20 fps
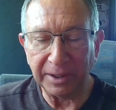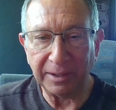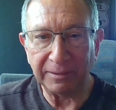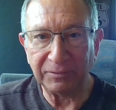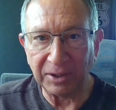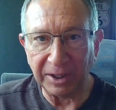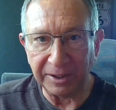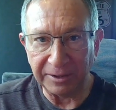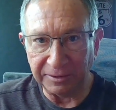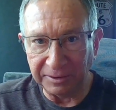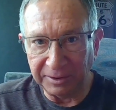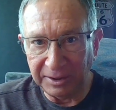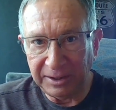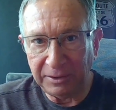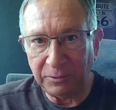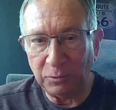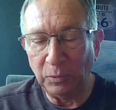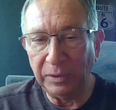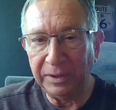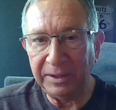And I've got a
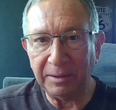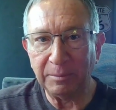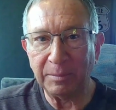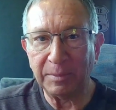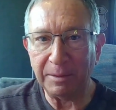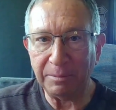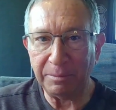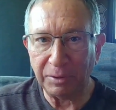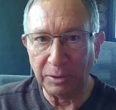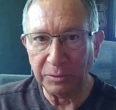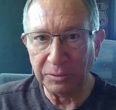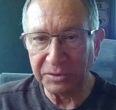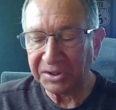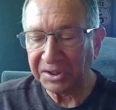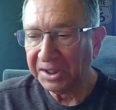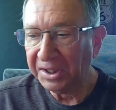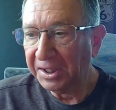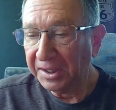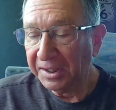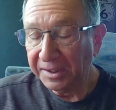link within my
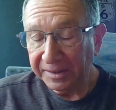post